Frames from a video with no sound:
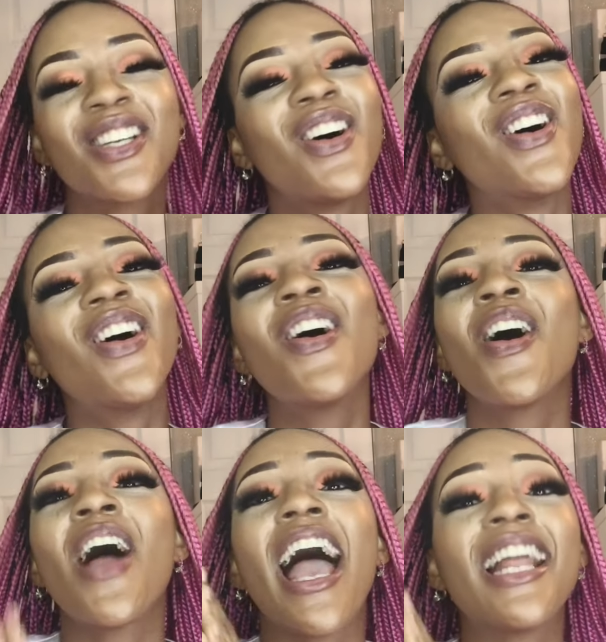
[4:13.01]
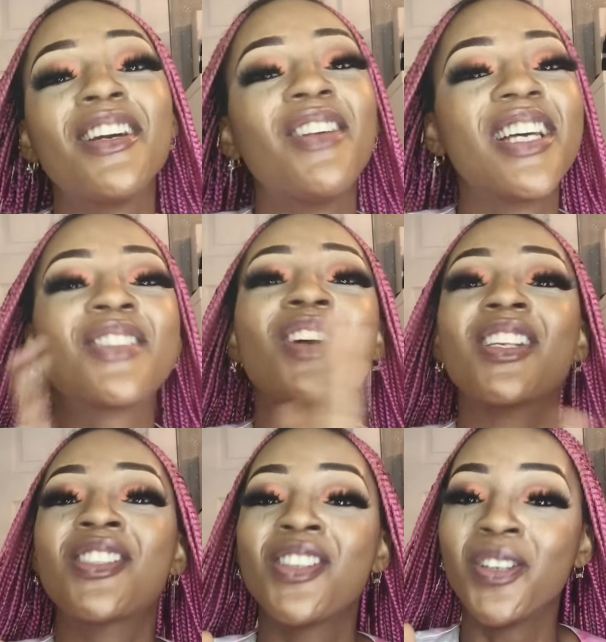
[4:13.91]
So anyways,
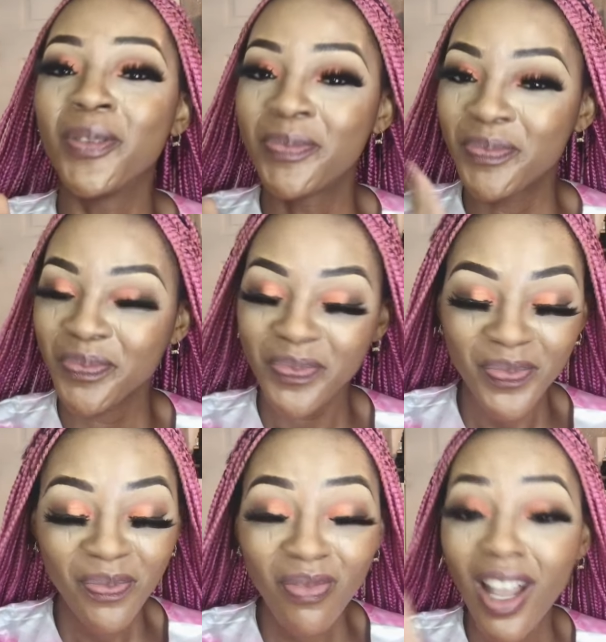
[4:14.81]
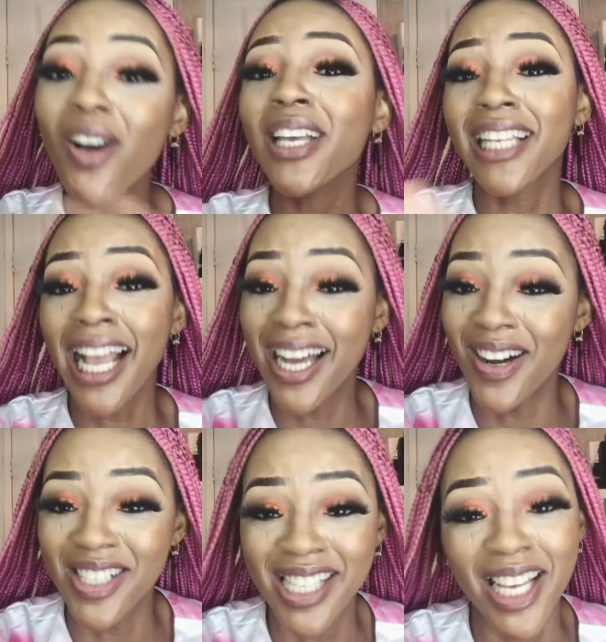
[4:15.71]
like I
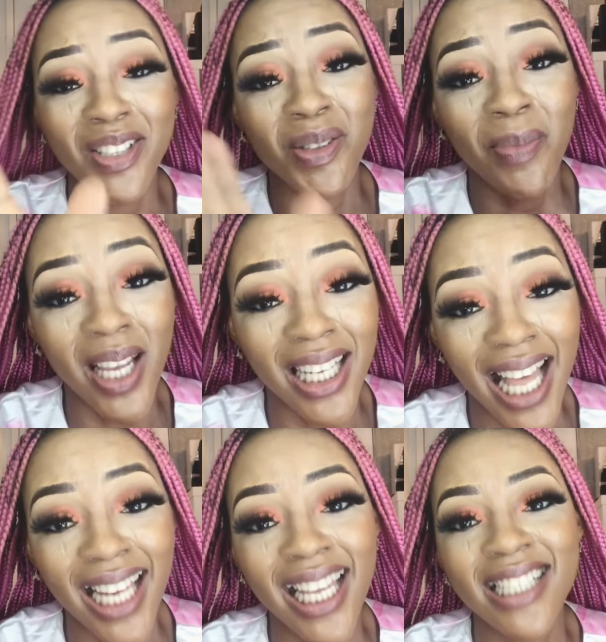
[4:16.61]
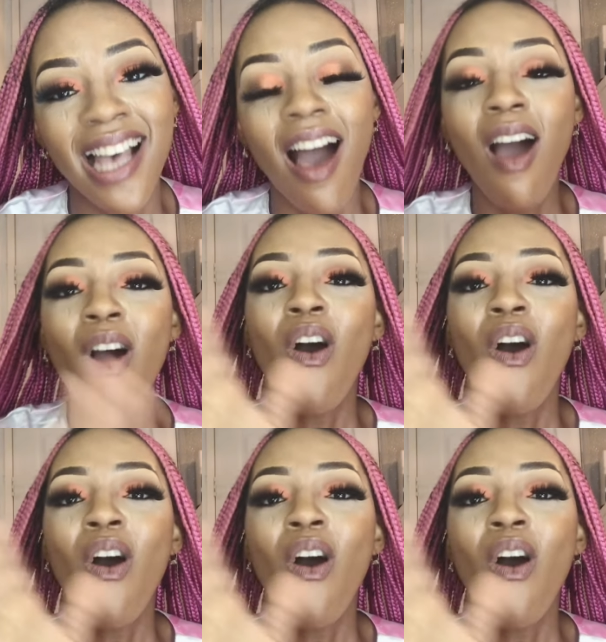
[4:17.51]
was saying, it will be in that letter.